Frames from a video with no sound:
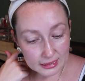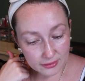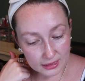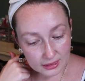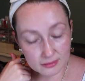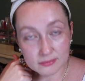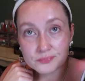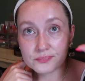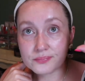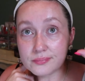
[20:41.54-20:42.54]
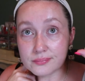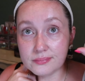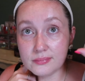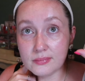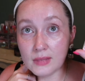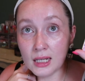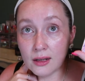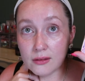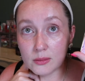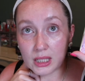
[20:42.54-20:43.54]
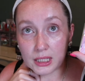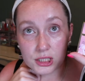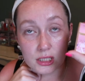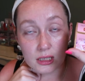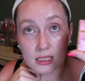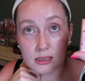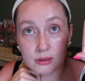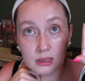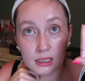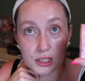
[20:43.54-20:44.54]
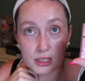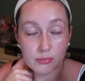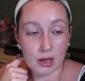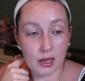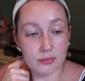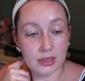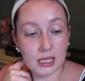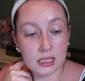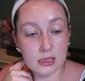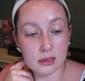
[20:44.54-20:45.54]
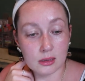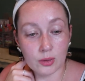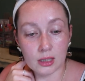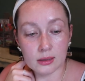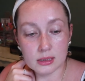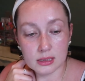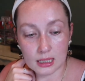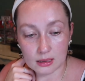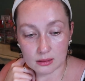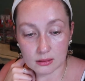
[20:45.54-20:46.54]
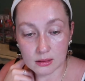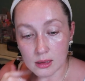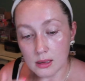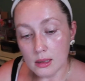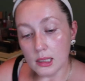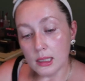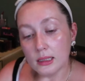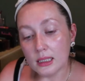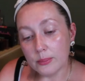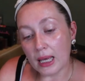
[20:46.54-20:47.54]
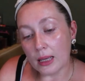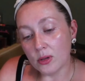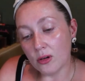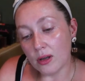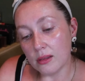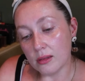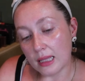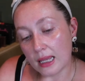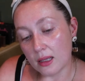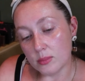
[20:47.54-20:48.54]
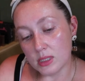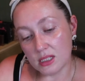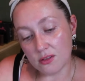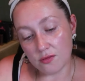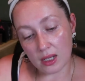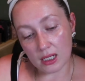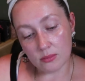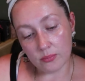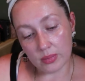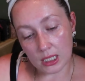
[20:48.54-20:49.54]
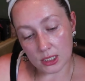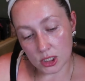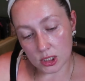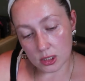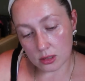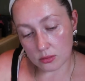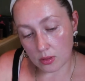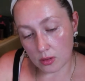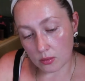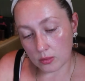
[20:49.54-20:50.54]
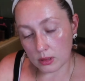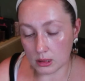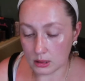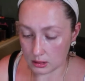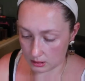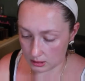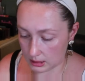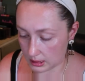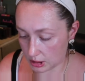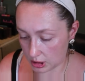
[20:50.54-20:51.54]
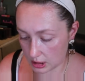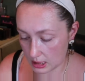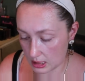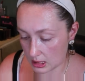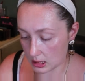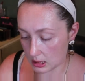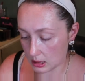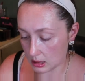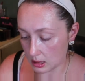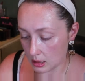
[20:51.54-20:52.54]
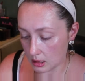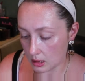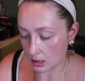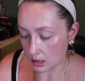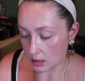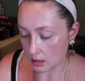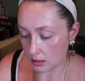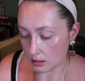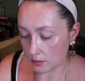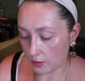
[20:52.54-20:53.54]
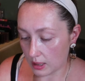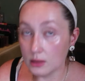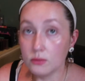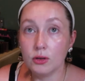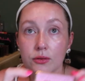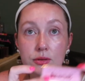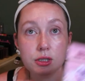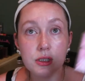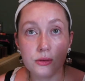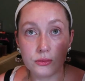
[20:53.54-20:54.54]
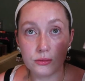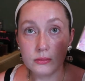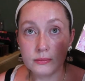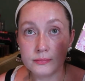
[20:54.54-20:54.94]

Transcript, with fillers: anyway, another blush. This one I just bought because it went on sale. The Pat McGrath Labs Divine Blush Duo in the shade Divine Rose 2.